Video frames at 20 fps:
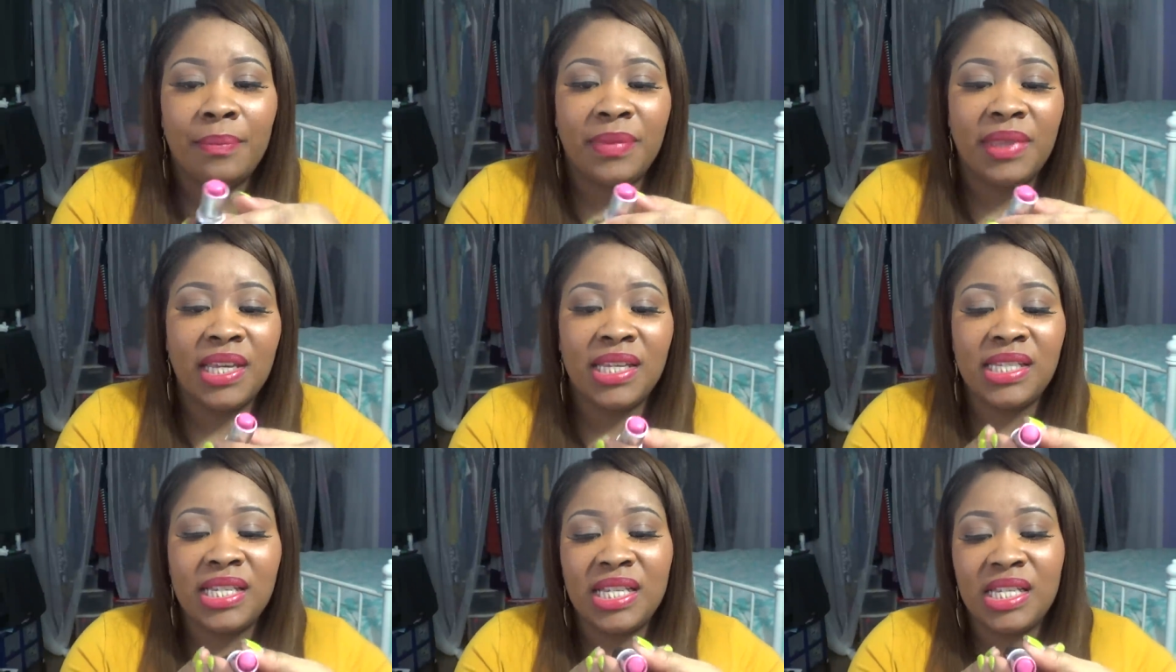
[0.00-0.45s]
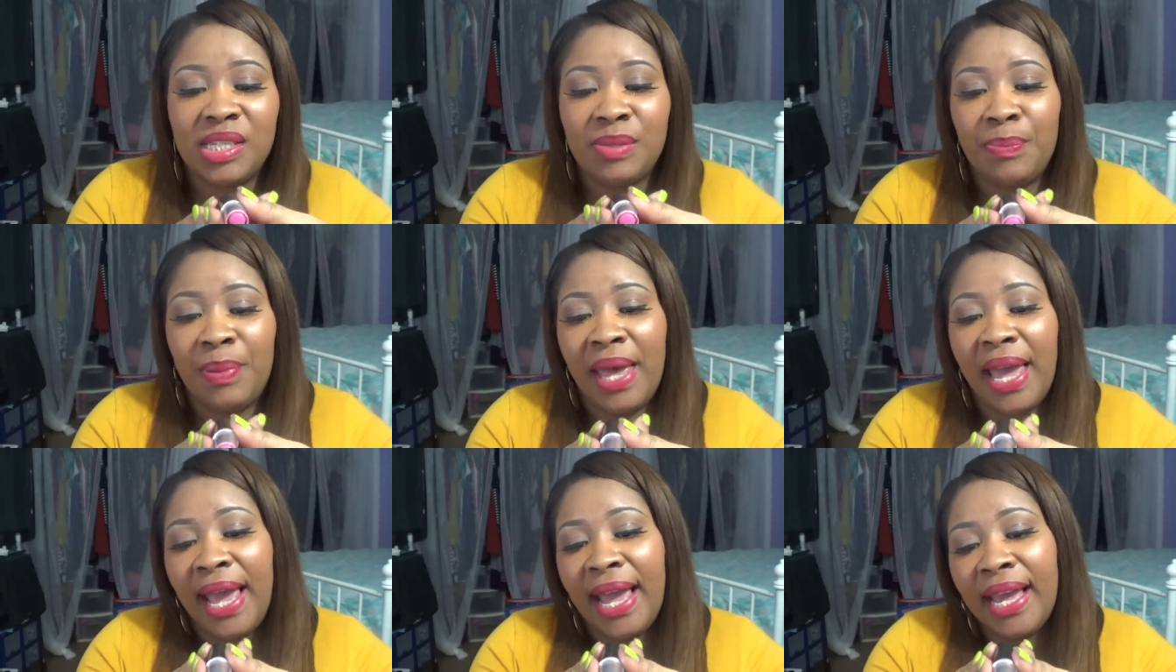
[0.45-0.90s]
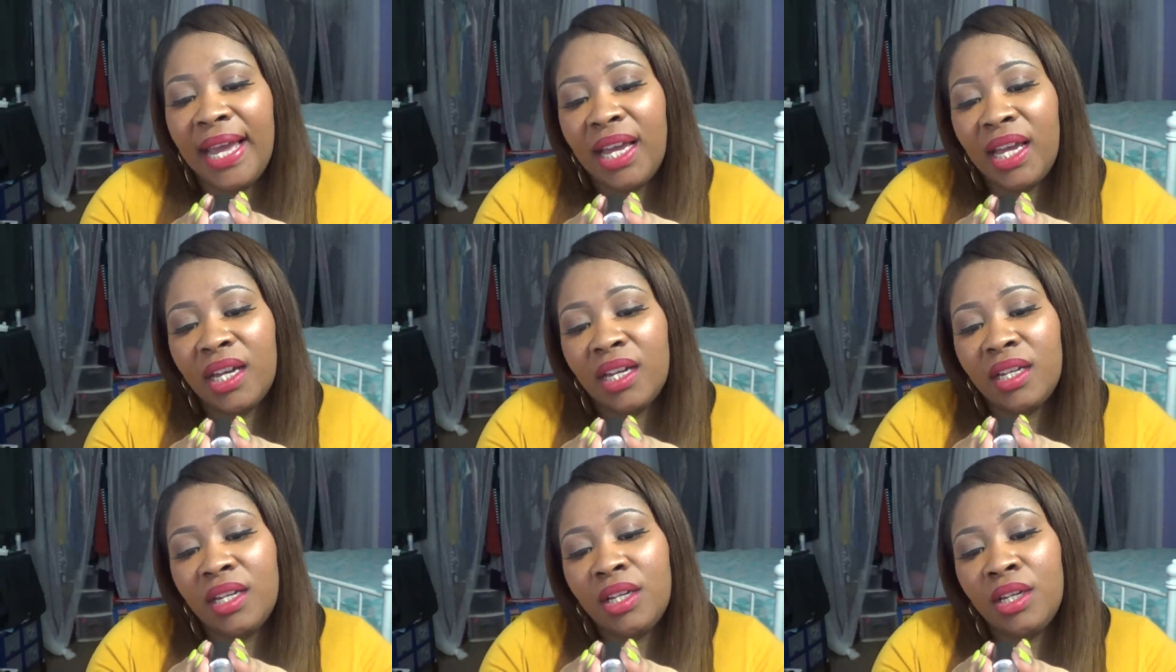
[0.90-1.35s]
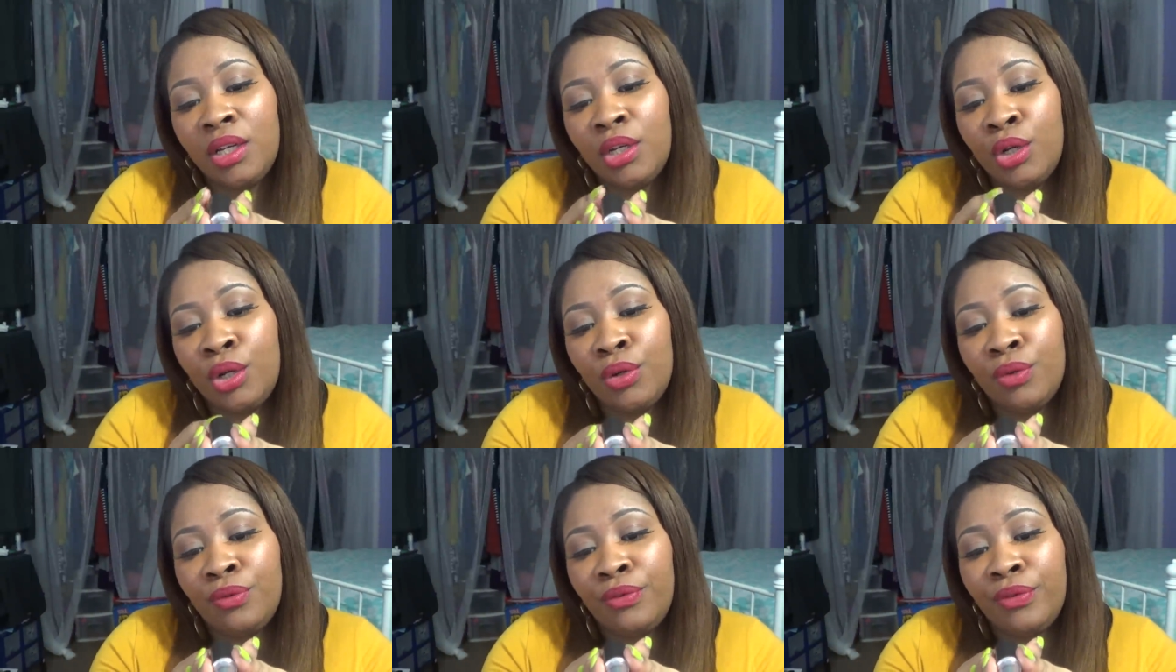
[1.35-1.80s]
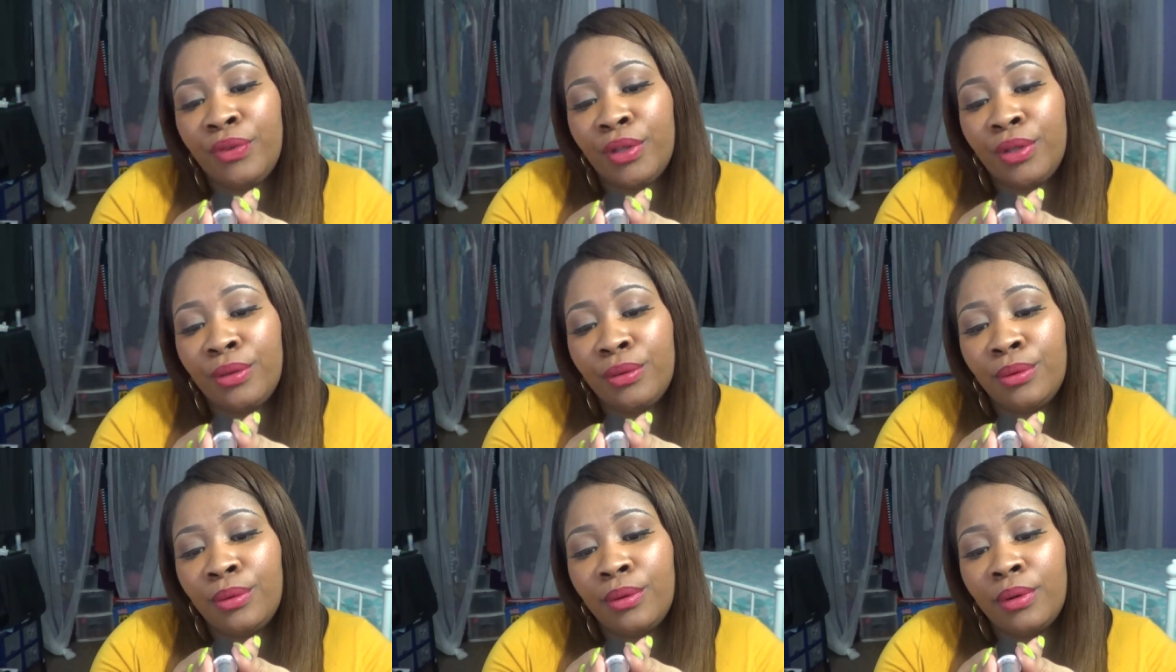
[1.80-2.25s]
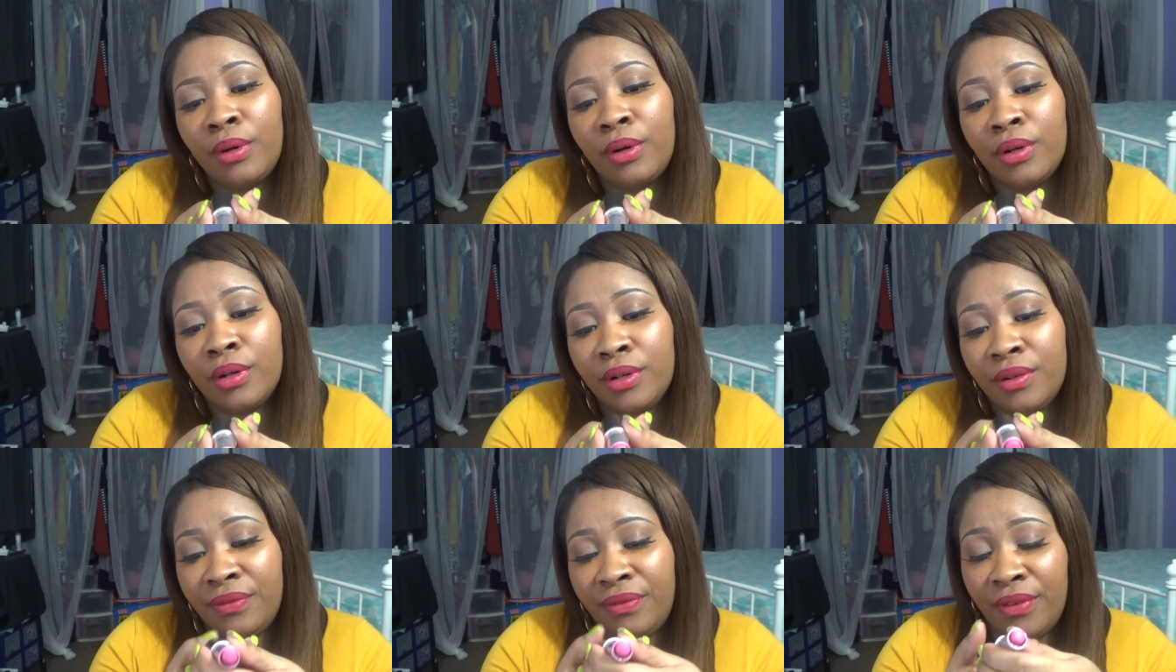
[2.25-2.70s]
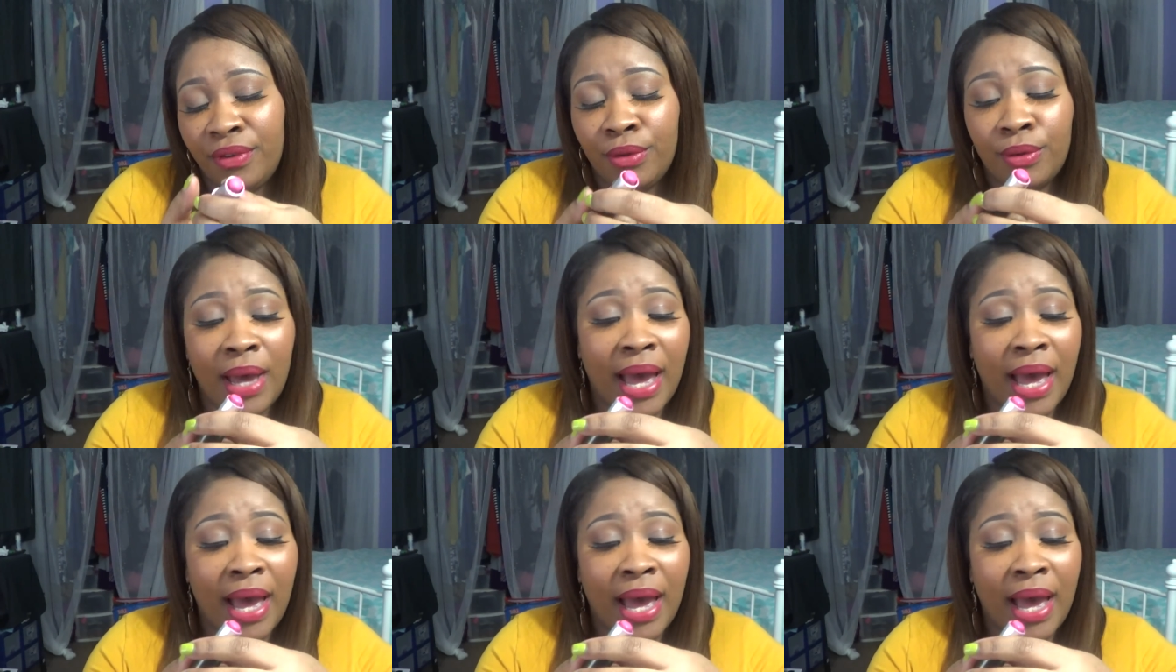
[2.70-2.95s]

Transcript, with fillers: This is Pink Nouveau or Nouveau.